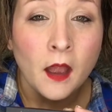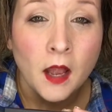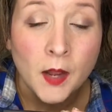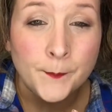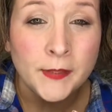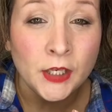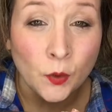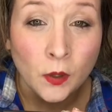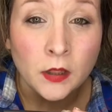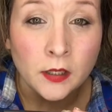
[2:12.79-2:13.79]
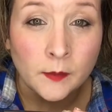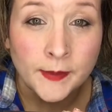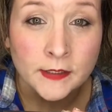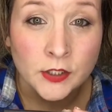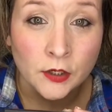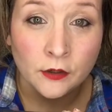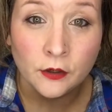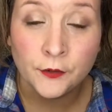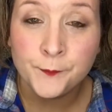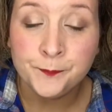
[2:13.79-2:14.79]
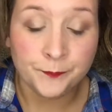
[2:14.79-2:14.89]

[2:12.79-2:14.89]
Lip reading: a little bit darker.